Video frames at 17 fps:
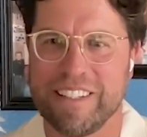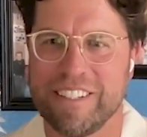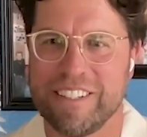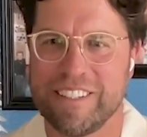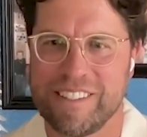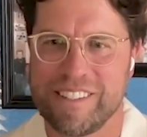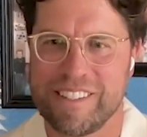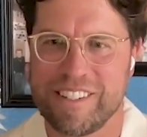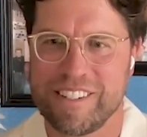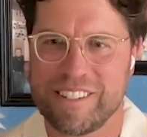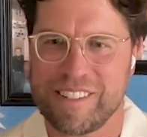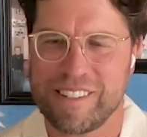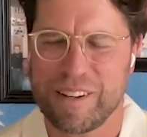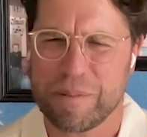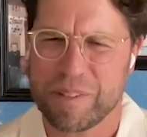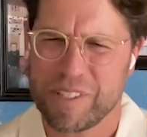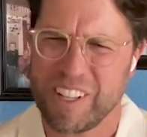there's
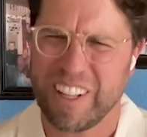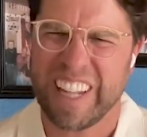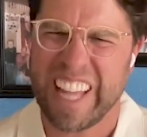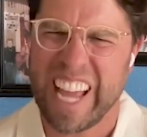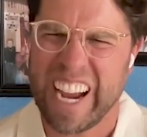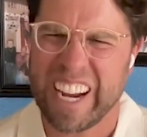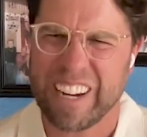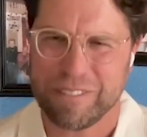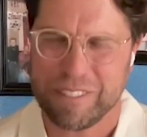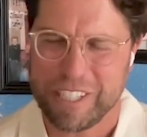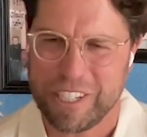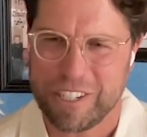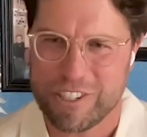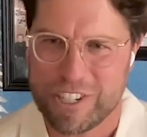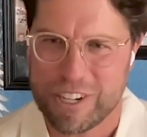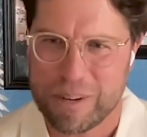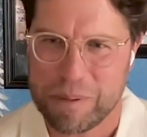just almost a lack of
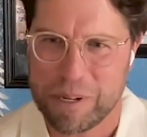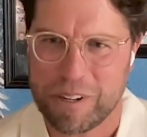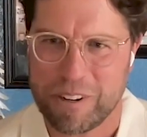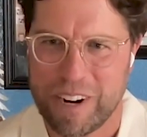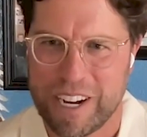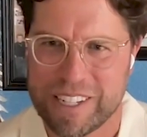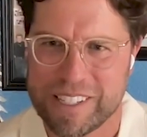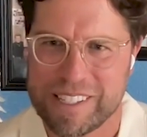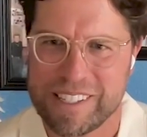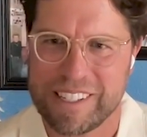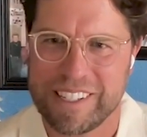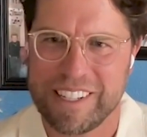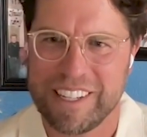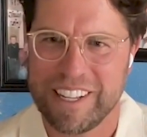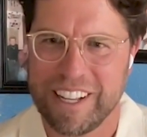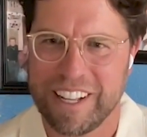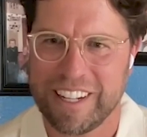leadership across
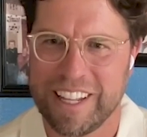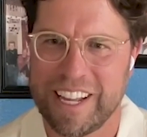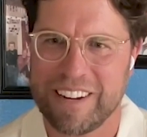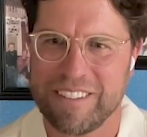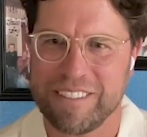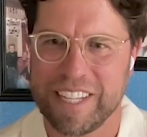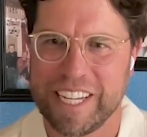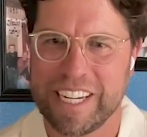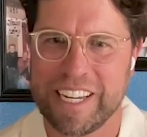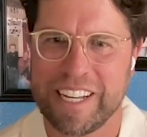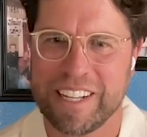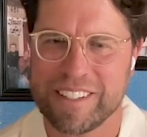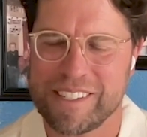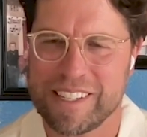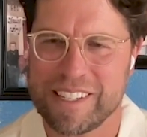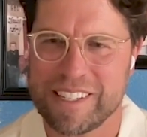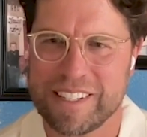a lot of, like,
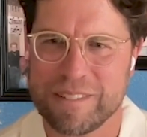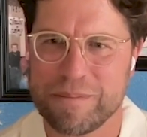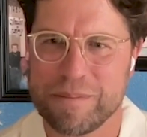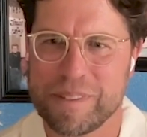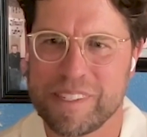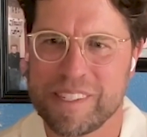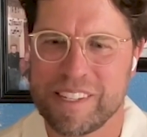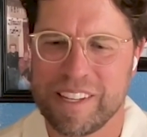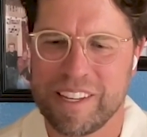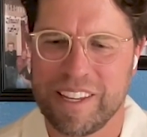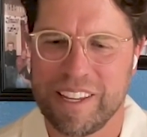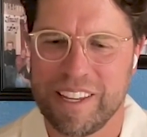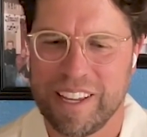health systems,